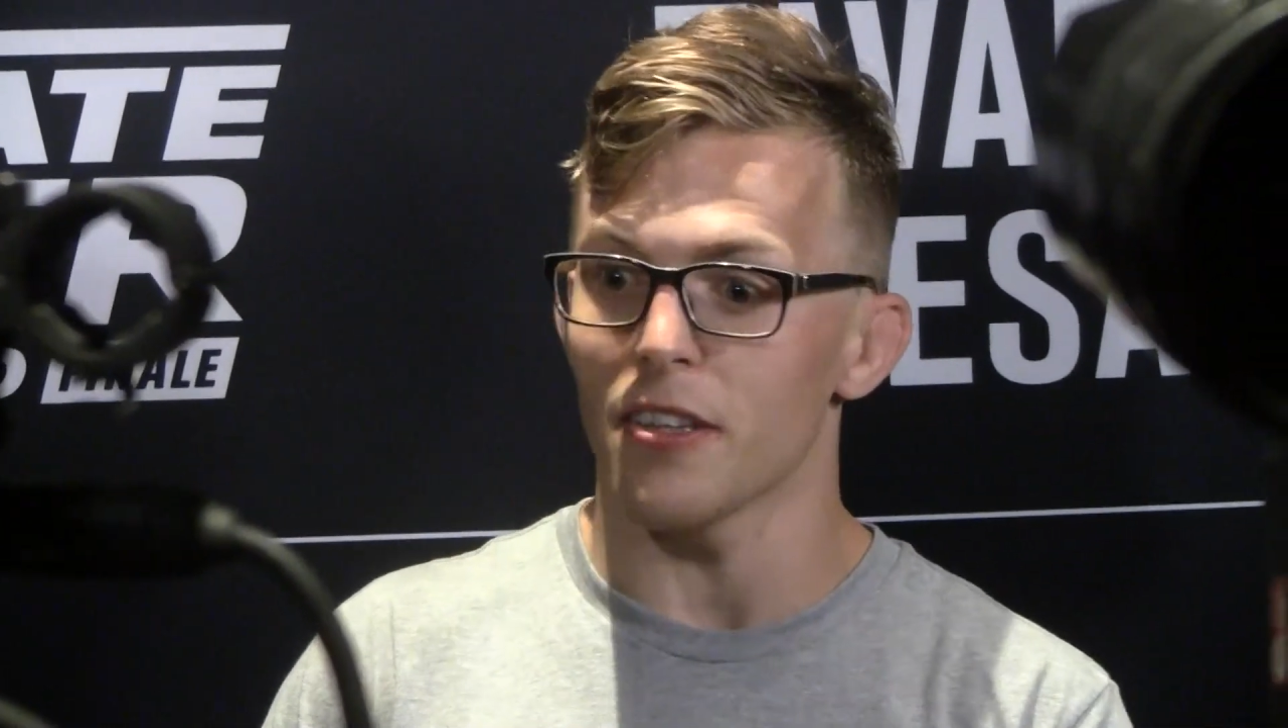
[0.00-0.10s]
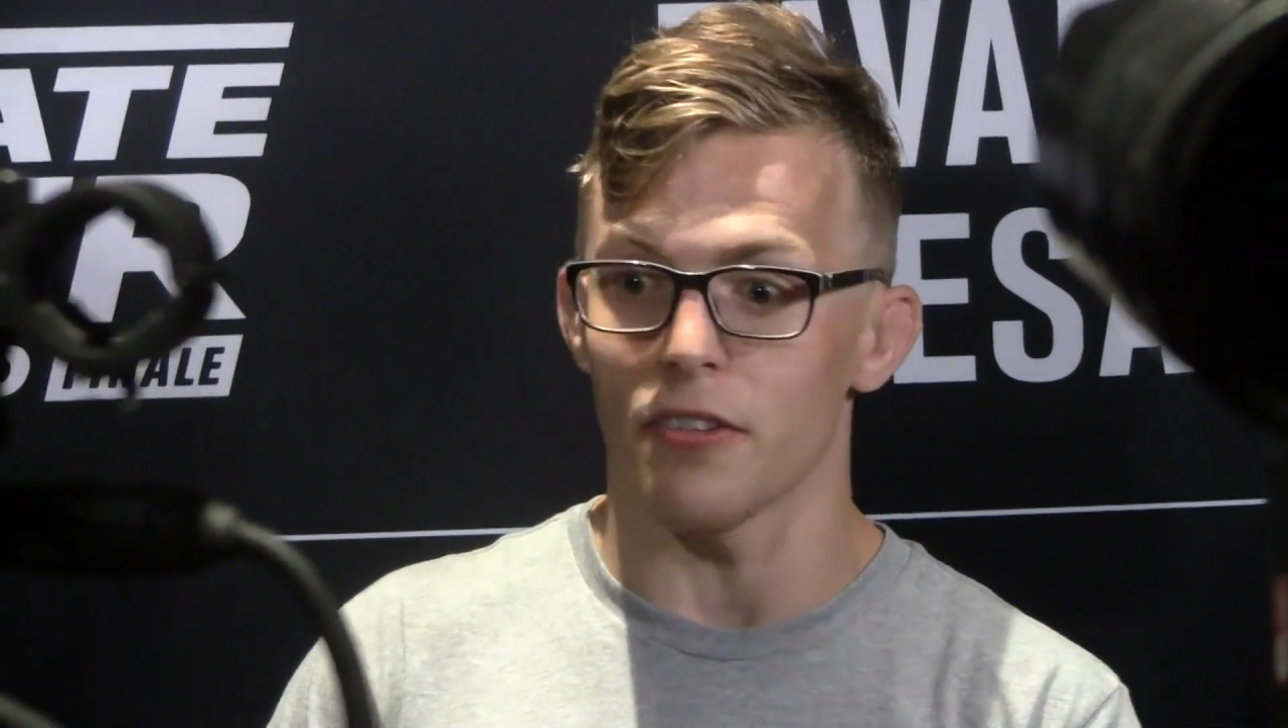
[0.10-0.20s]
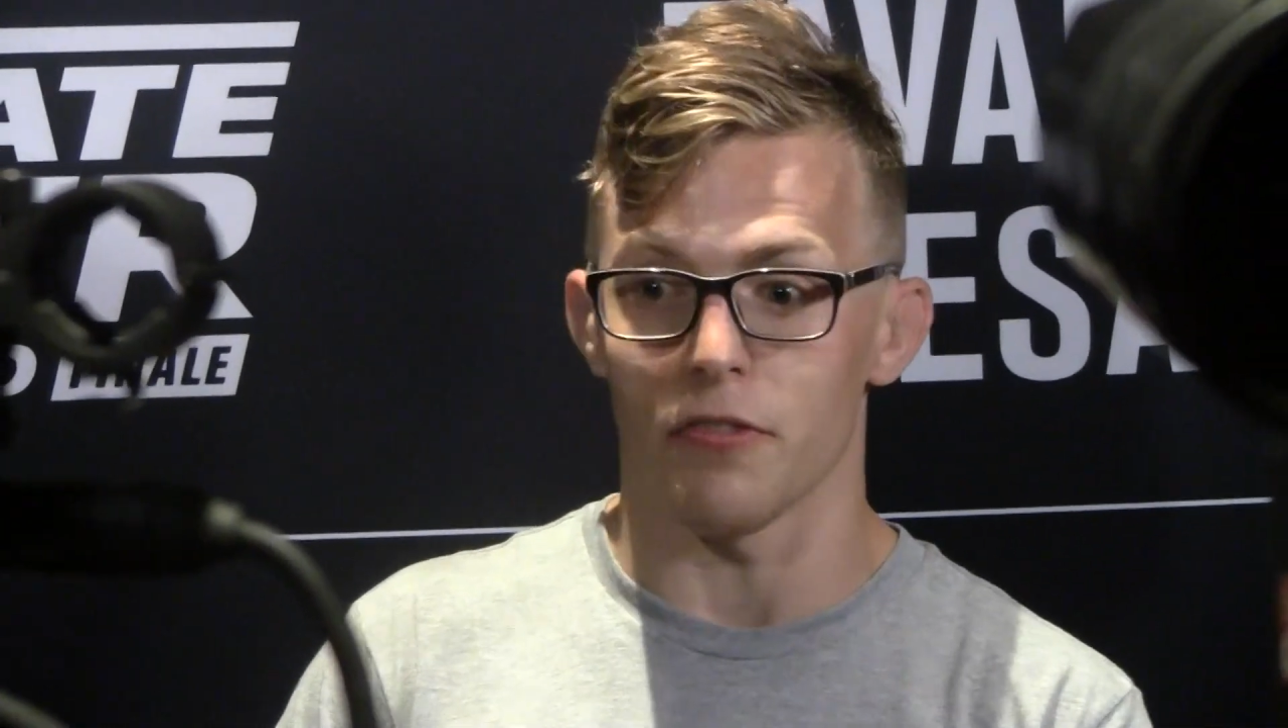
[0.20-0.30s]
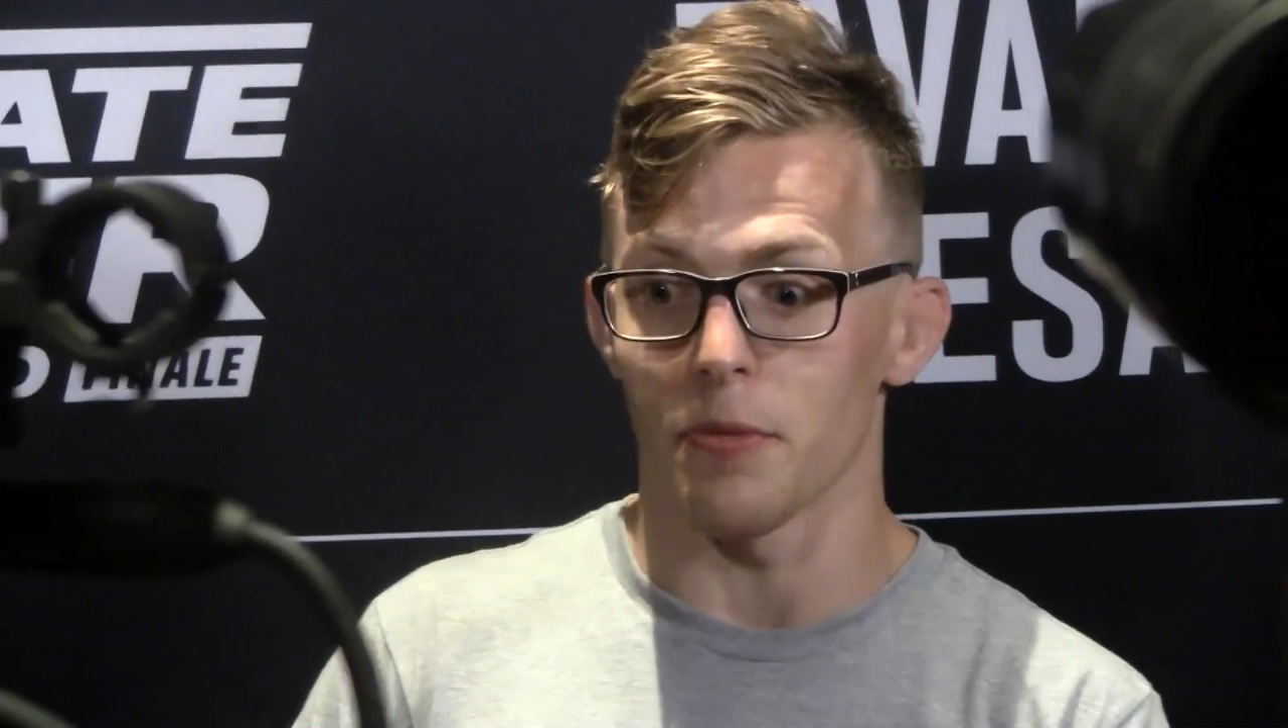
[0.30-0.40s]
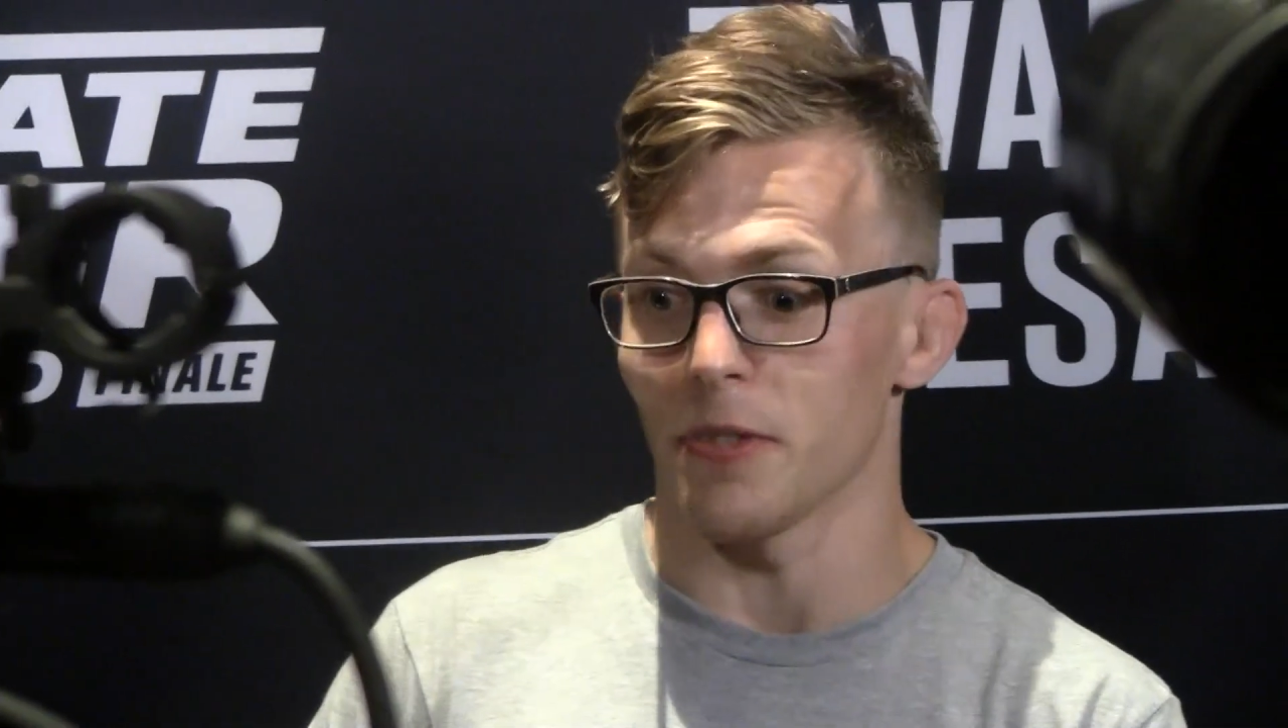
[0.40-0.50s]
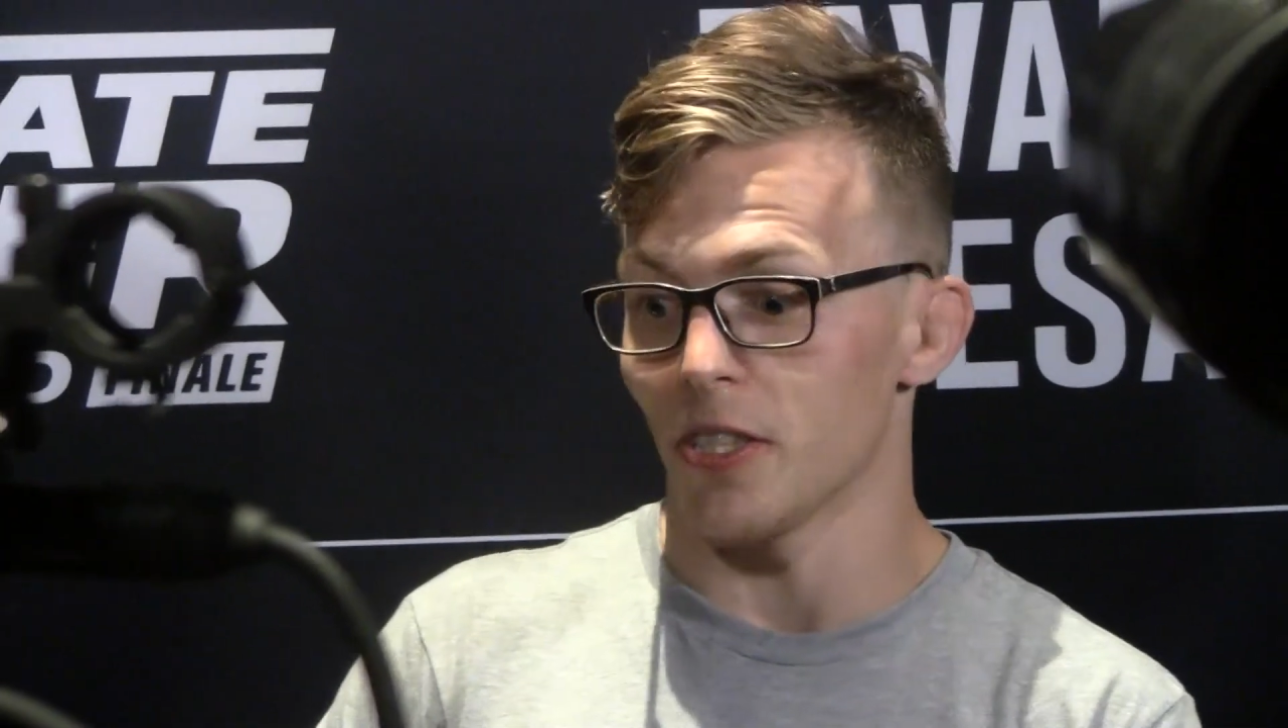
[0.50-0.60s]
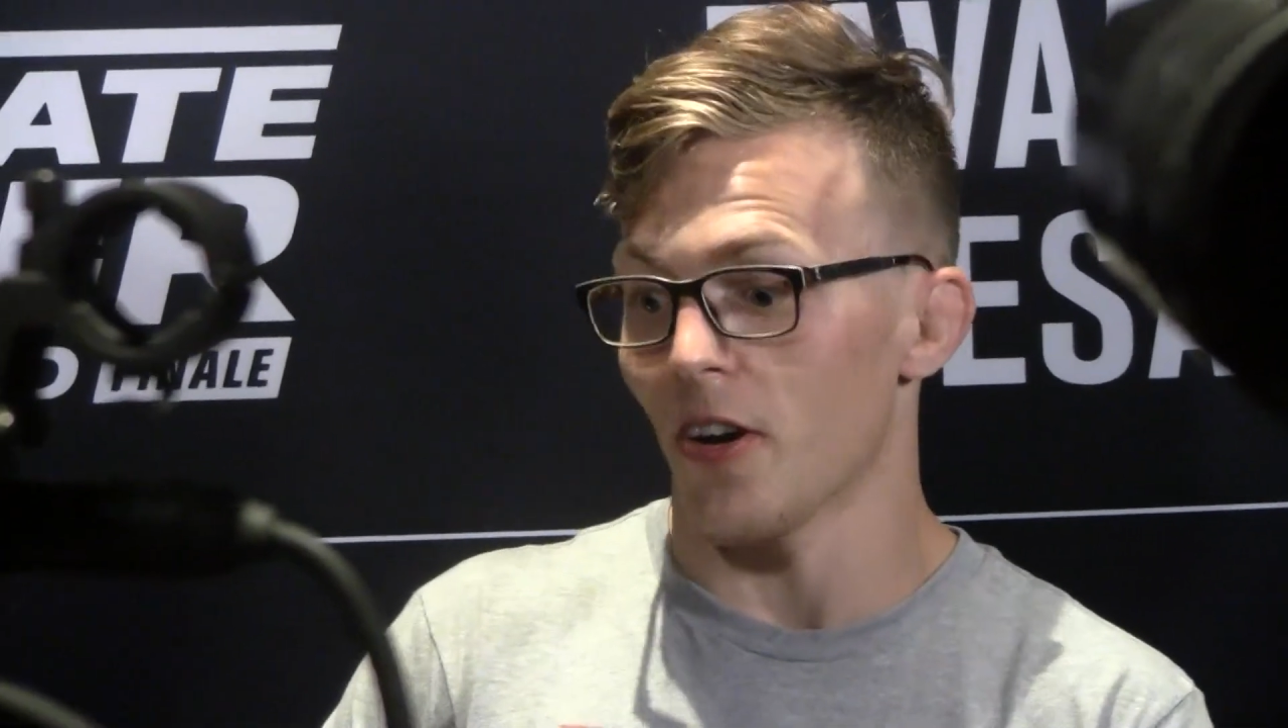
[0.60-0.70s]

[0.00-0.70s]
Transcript: if the rumors